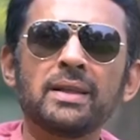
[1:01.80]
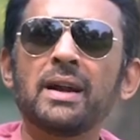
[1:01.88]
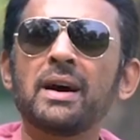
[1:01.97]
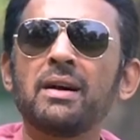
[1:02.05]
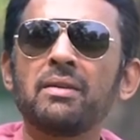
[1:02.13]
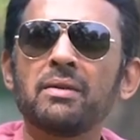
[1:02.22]
There
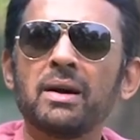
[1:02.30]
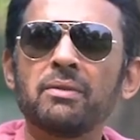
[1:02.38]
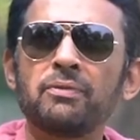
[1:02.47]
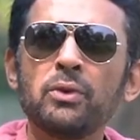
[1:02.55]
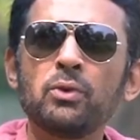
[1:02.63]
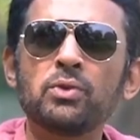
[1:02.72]
are a
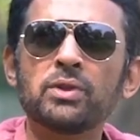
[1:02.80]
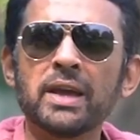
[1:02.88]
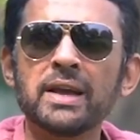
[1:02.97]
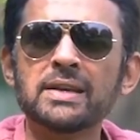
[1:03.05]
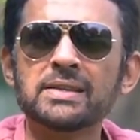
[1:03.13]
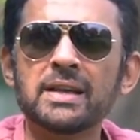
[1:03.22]
few
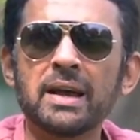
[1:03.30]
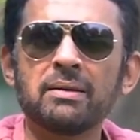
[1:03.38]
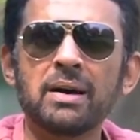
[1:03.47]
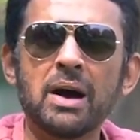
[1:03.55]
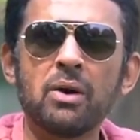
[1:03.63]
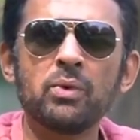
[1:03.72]
things how